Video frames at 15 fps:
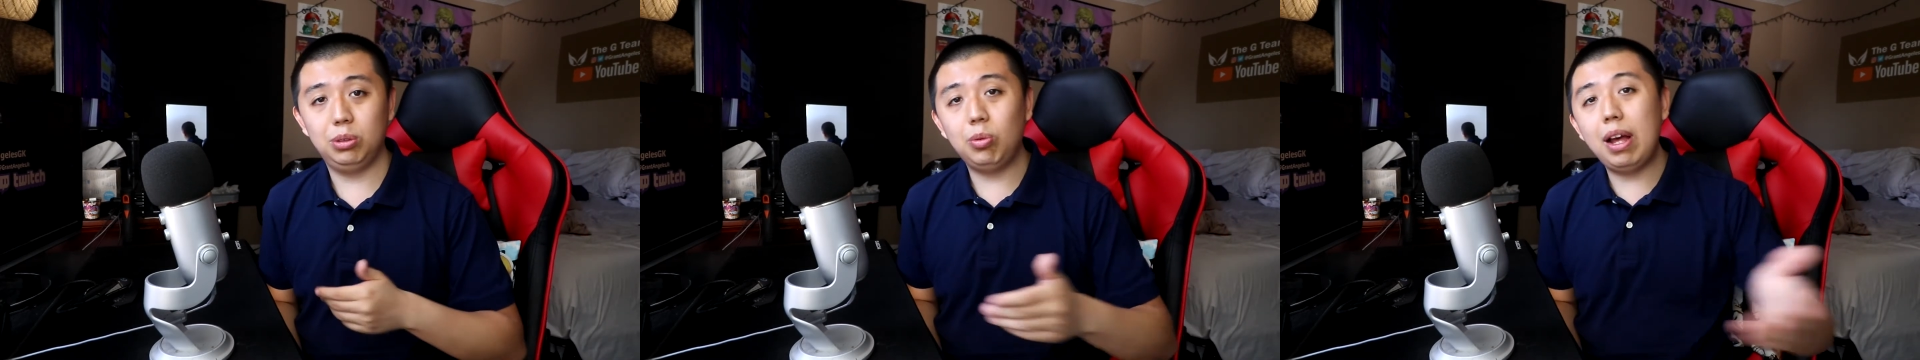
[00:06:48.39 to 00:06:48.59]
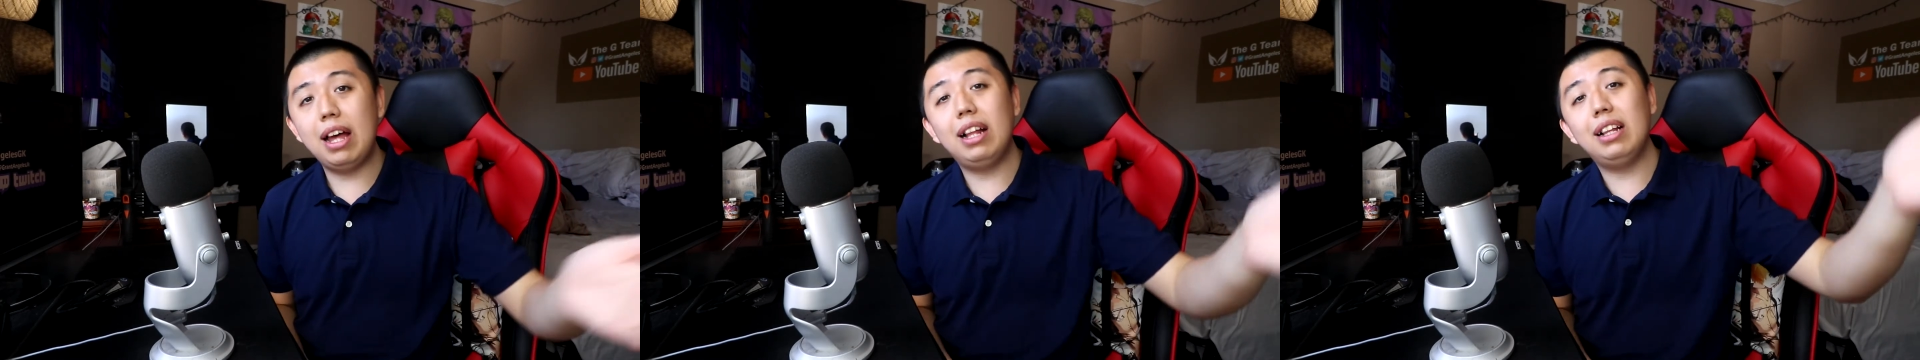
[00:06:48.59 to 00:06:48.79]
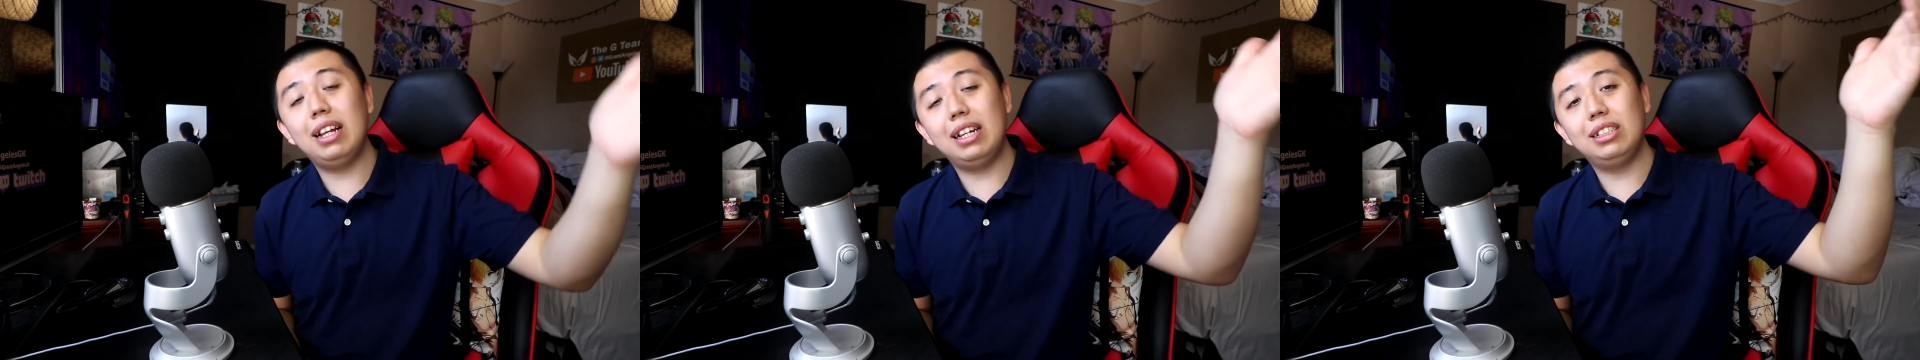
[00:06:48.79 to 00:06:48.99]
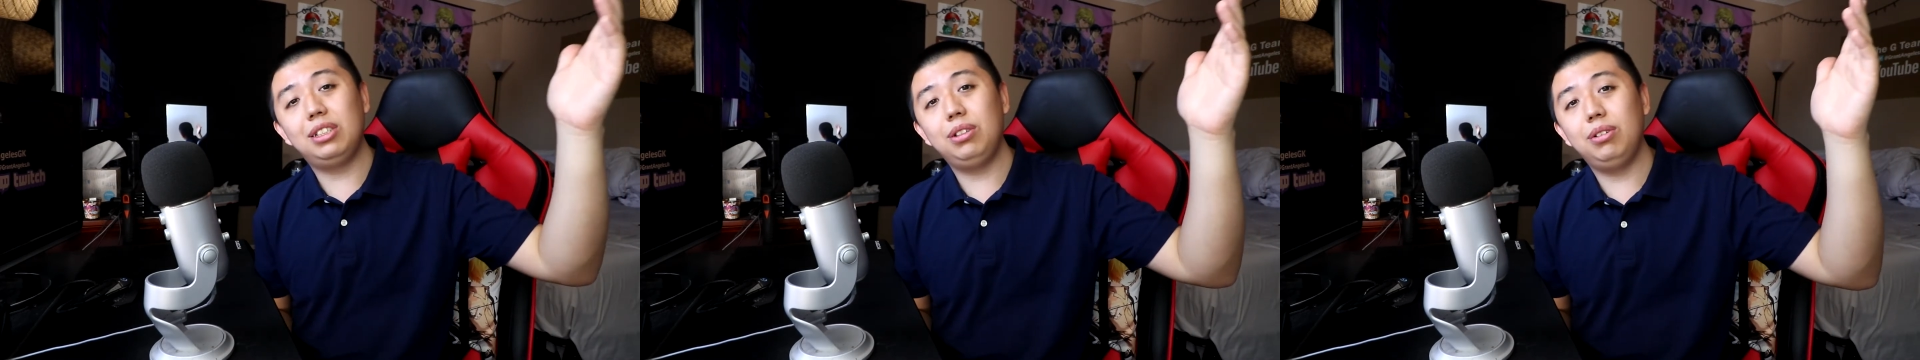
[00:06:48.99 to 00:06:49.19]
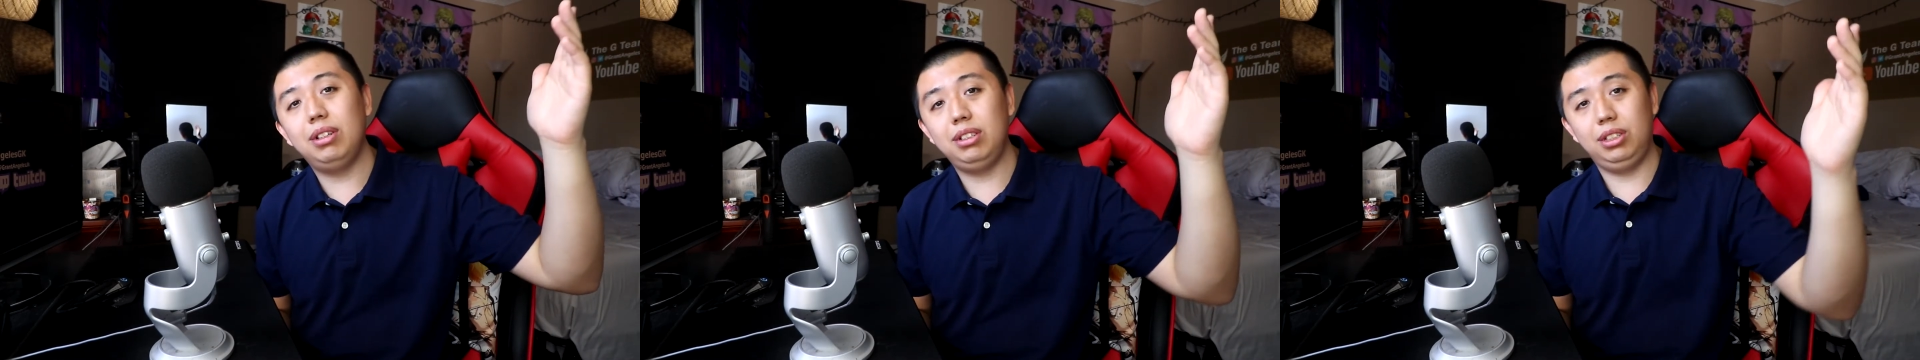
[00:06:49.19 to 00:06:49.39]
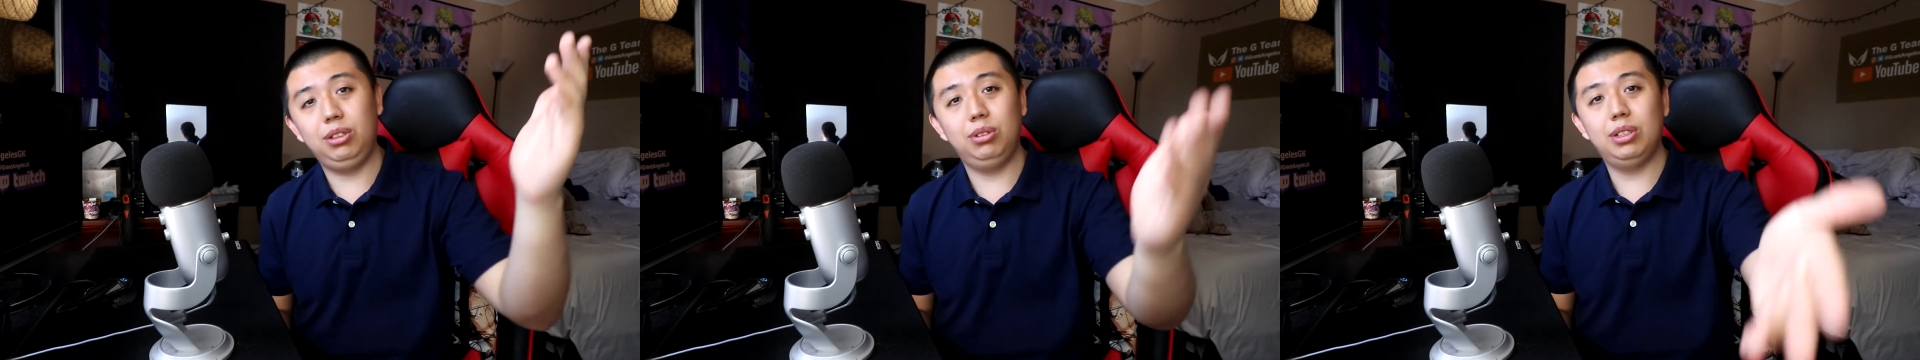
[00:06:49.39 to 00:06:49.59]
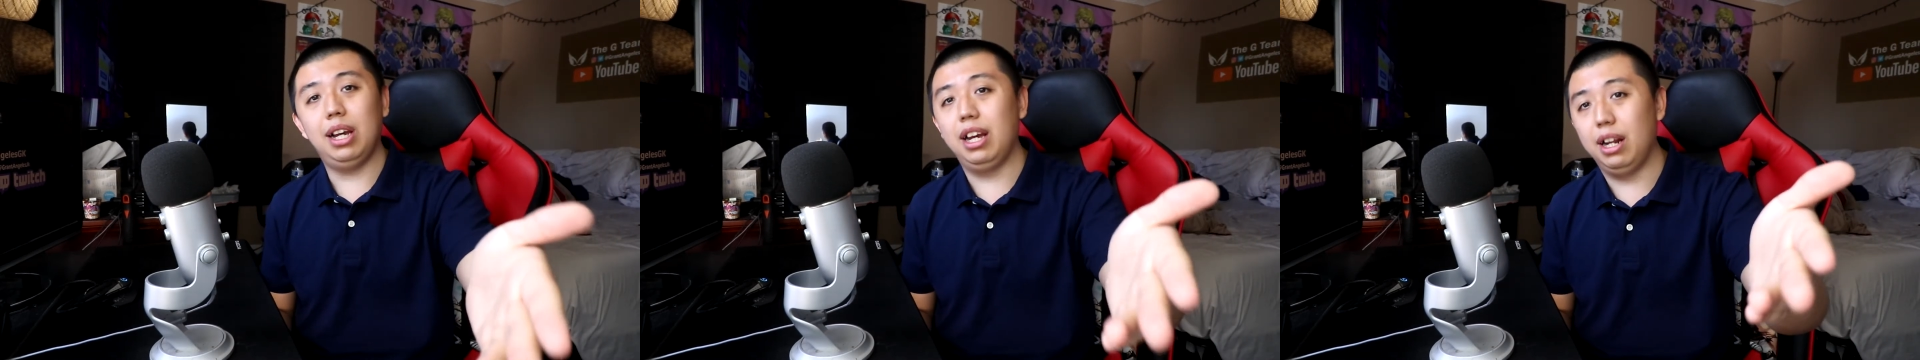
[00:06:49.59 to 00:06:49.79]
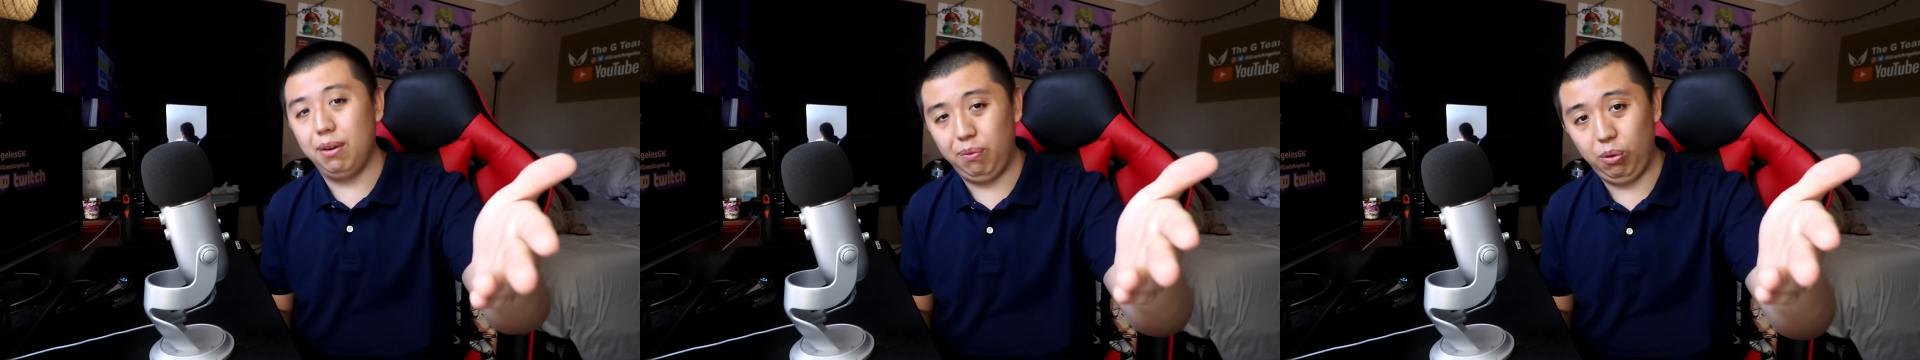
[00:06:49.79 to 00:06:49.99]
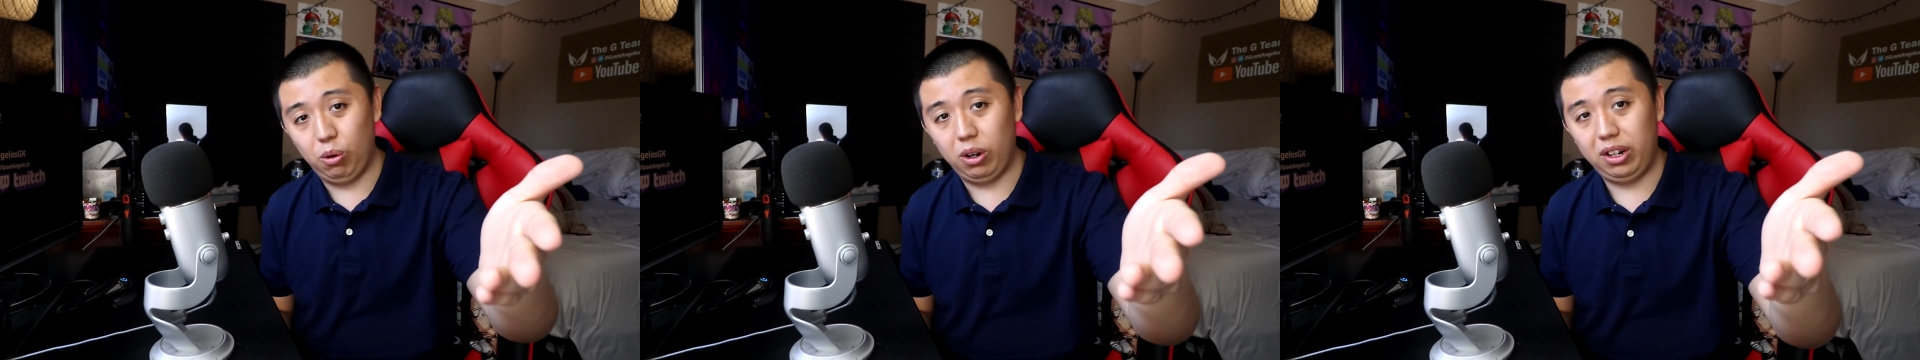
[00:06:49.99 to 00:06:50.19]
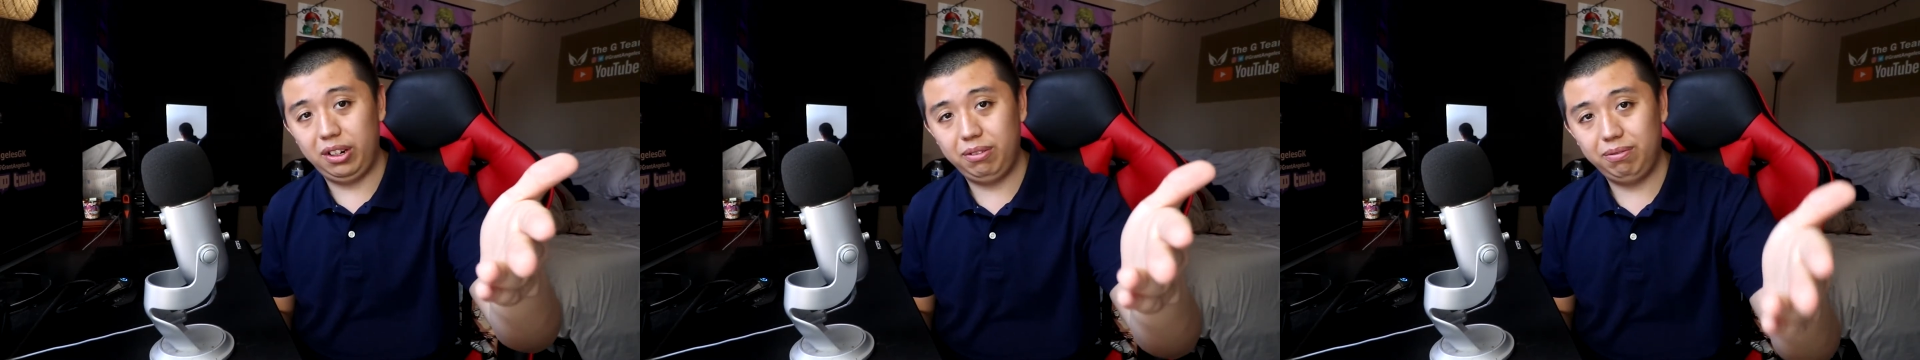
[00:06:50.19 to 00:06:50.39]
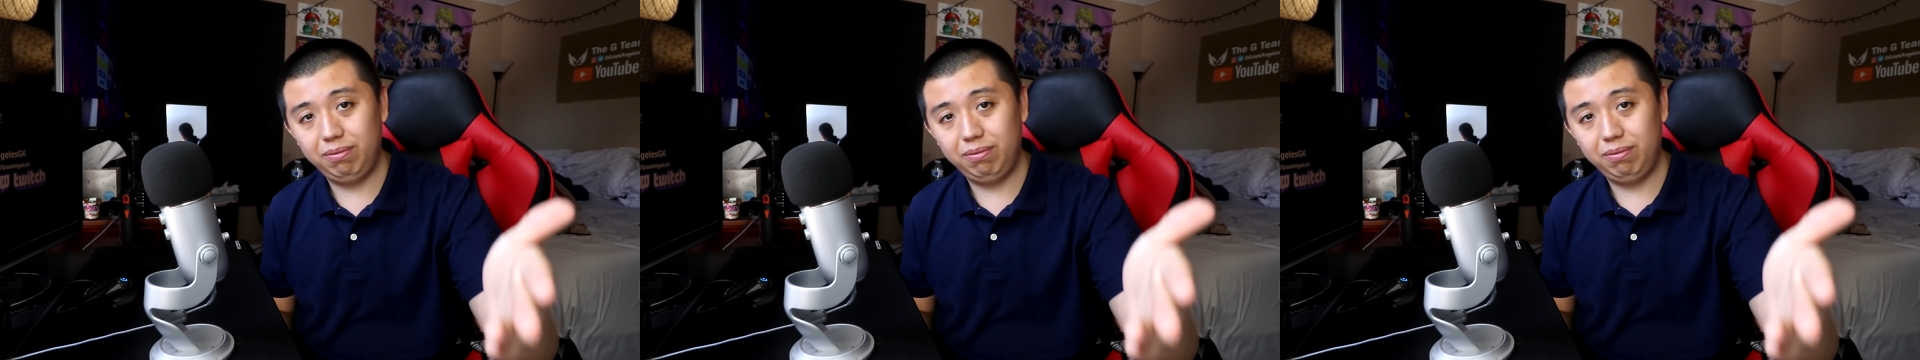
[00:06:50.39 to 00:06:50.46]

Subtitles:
well as soon as you sign up for it.